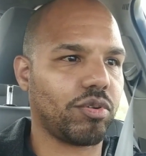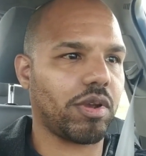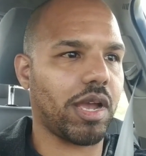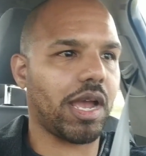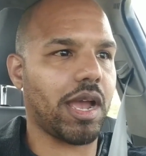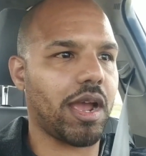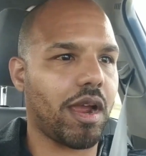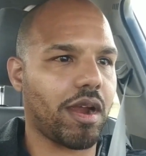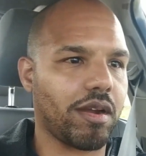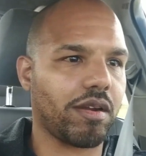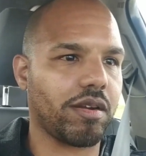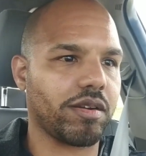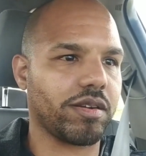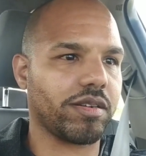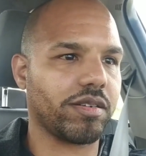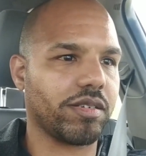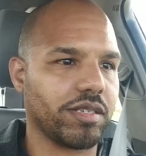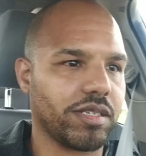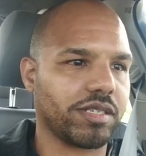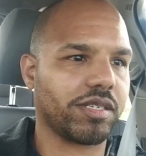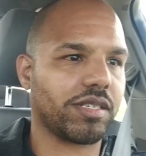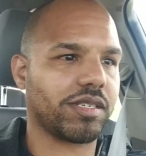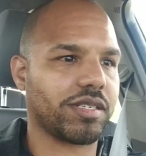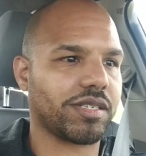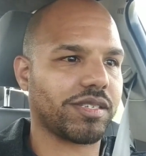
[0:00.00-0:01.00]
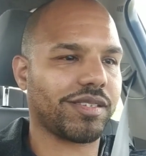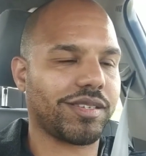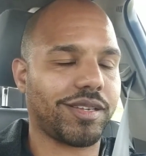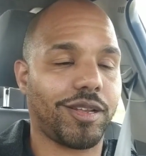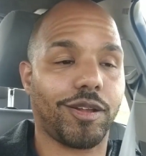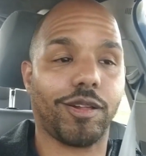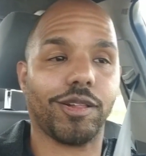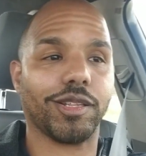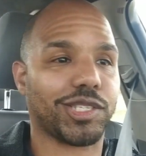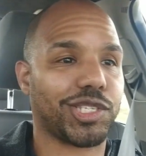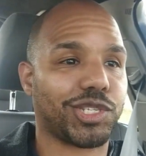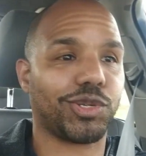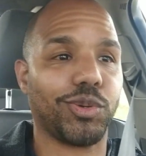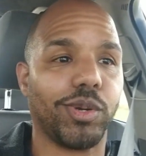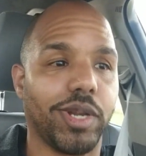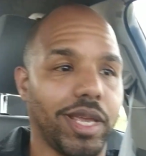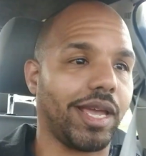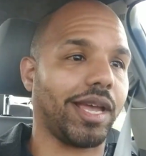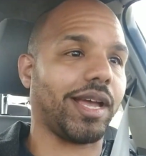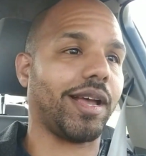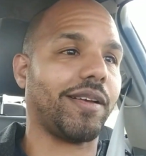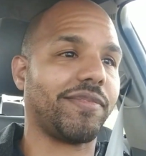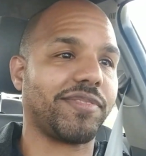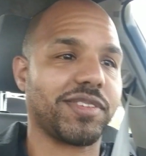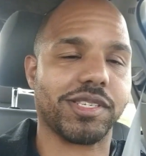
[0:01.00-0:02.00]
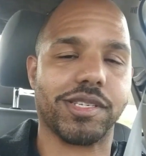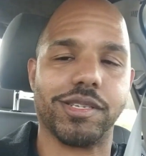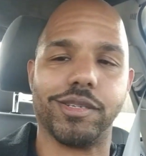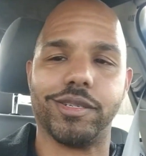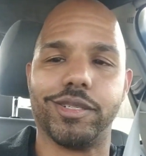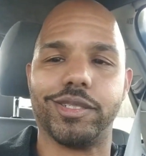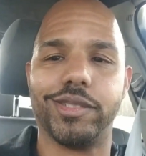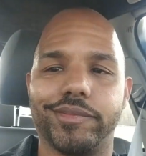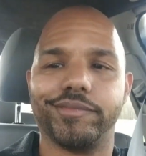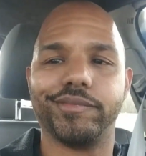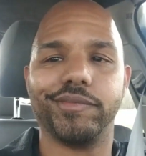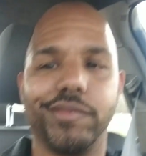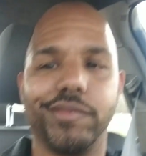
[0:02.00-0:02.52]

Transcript: hours, call it 2.5 still.